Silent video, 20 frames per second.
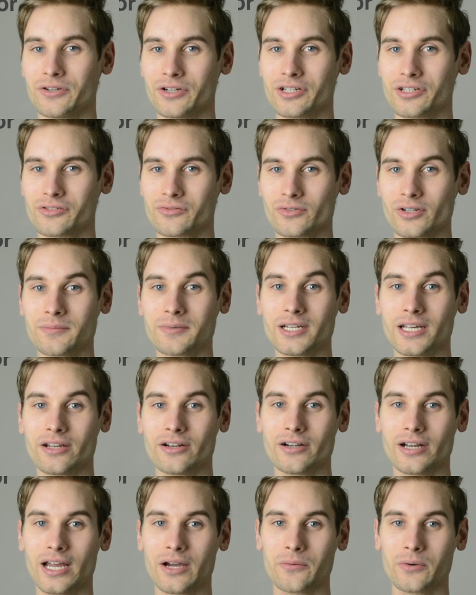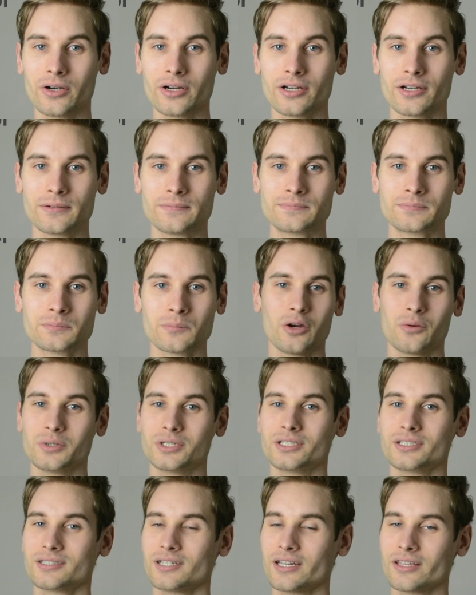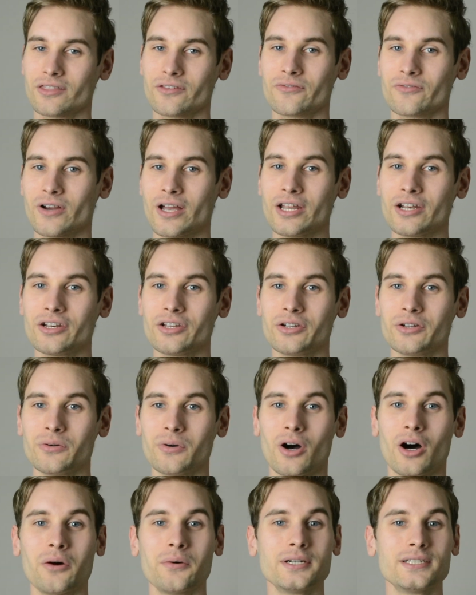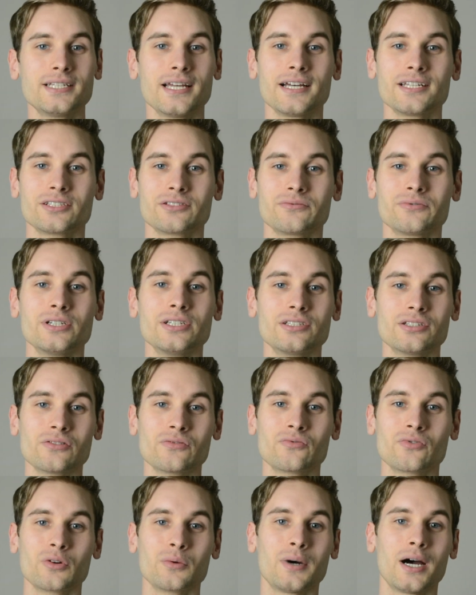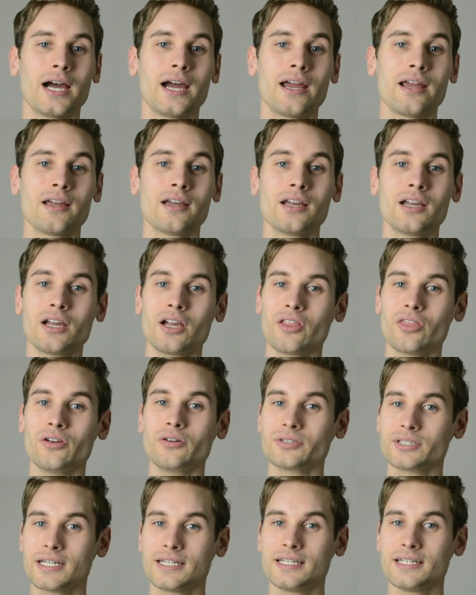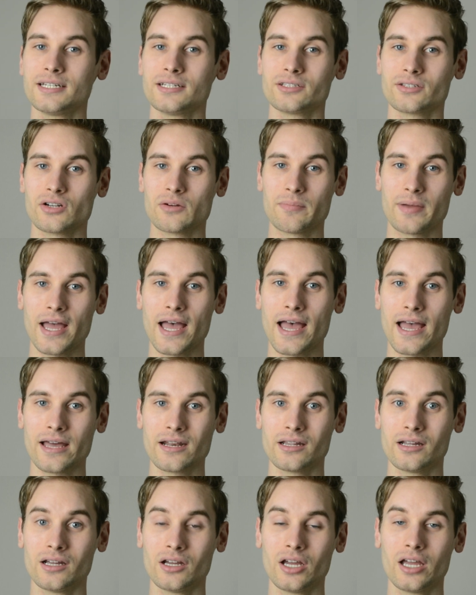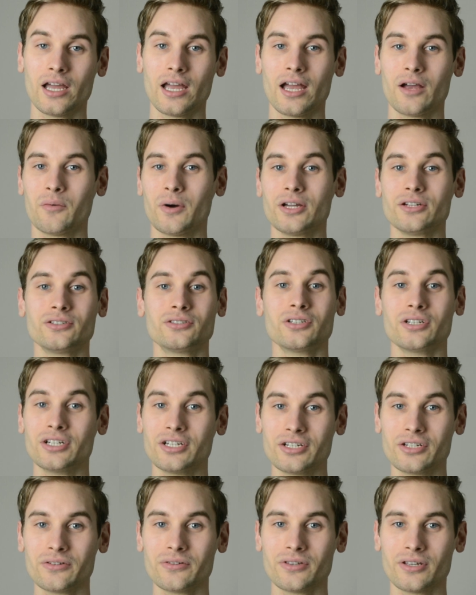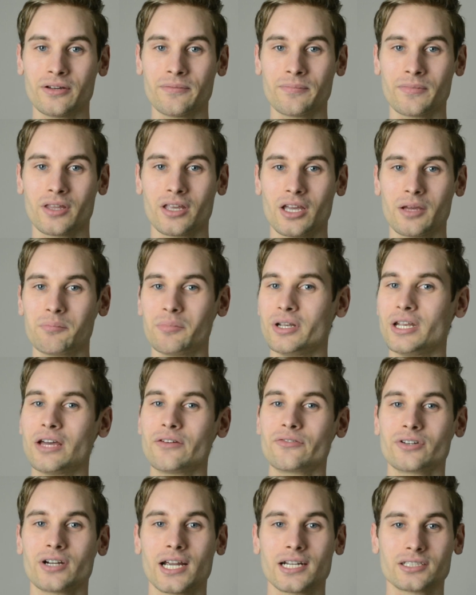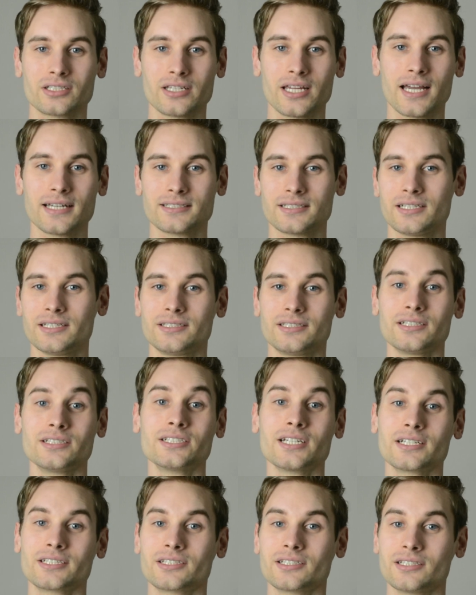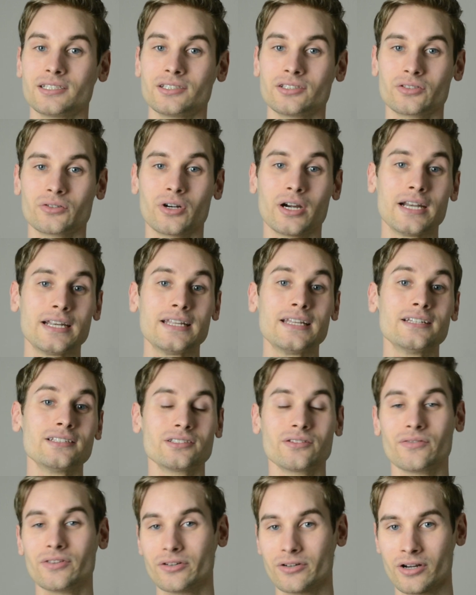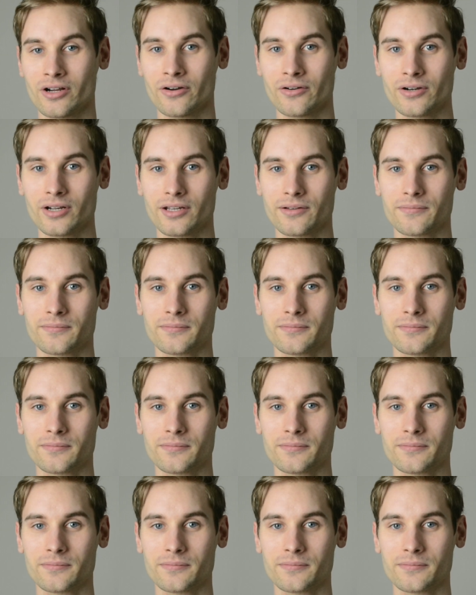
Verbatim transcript: your discriminator network, which is like the friend who always has a reason for why those ideas are bad, why you shouldn't do them, but never actually has any suggestions or ideas of their own.